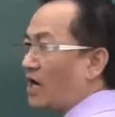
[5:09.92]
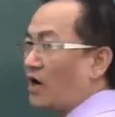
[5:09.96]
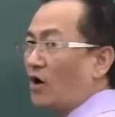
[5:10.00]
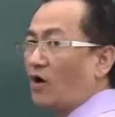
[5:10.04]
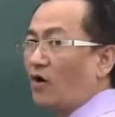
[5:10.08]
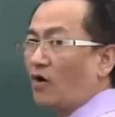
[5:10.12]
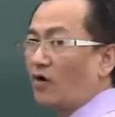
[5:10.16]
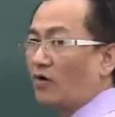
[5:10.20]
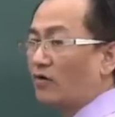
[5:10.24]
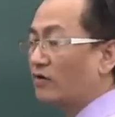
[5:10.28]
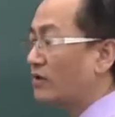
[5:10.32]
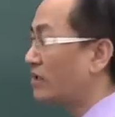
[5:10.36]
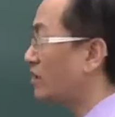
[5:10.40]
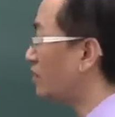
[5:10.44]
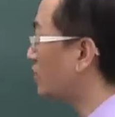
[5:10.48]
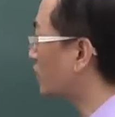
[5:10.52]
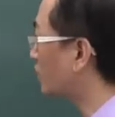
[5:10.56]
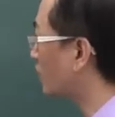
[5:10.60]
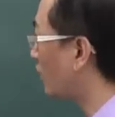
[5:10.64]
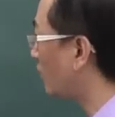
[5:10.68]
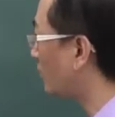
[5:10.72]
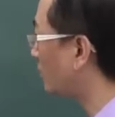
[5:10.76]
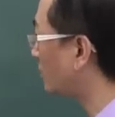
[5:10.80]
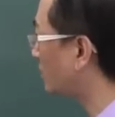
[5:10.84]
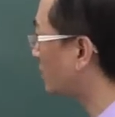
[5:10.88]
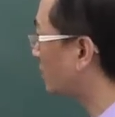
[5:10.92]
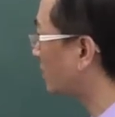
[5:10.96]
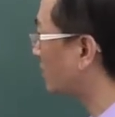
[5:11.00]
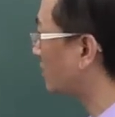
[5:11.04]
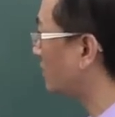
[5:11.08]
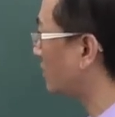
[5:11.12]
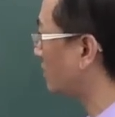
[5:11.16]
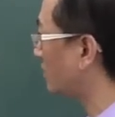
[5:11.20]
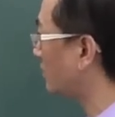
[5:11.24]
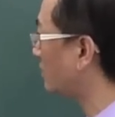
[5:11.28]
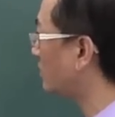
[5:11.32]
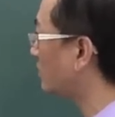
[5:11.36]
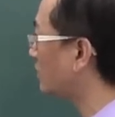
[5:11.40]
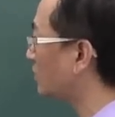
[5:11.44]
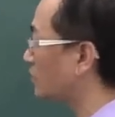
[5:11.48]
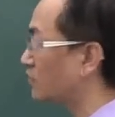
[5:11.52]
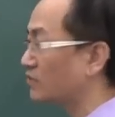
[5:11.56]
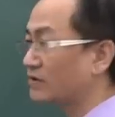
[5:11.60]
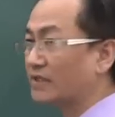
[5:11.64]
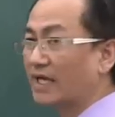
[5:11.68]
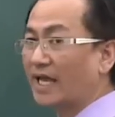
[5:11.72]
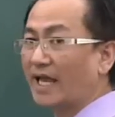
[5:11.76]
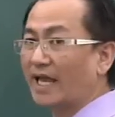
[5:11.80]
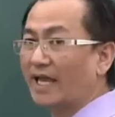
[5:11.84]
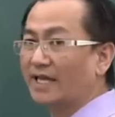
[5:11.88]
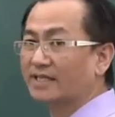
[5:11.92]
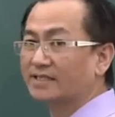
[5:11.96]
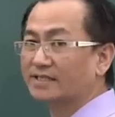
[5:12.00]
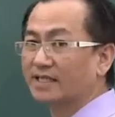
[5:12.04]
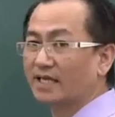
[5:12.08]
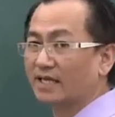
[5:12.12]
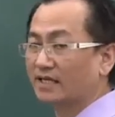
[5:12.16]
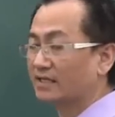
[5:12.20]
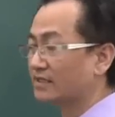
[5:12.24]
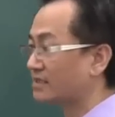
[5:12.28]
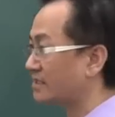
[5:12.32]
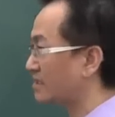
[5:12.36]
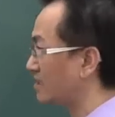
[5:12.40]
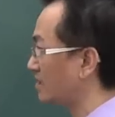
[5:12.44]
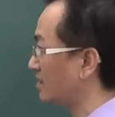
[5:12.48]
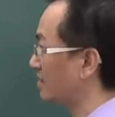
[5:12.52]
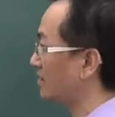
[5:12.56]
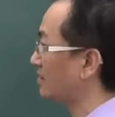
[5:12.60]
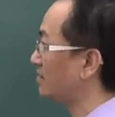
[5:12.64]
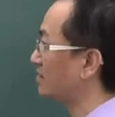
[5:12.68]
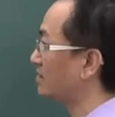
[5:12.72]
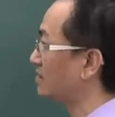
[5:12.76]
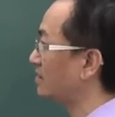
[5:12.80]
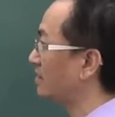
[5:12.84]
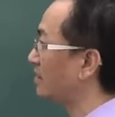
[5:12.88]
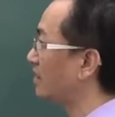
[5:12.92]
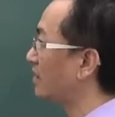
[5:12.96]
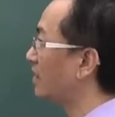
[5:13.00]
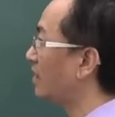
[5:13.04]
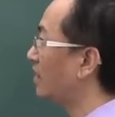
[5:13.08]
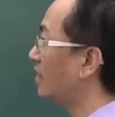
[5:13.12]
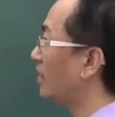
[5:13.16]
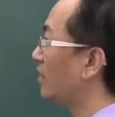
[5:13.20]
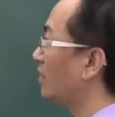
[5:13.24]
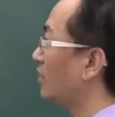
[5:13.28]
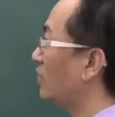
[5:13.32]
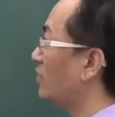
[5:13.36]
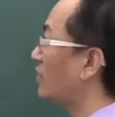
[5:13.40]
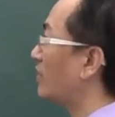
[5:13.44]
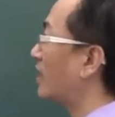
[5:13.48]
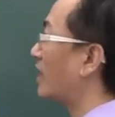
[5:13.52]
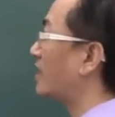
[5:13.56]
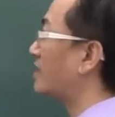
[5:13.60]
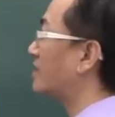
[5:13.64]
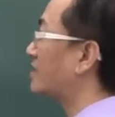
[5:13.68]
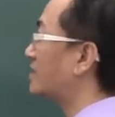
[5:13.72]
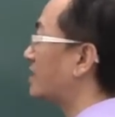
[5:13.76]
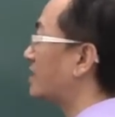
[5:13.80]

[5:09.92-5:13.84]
horizontal to the x-axis, you can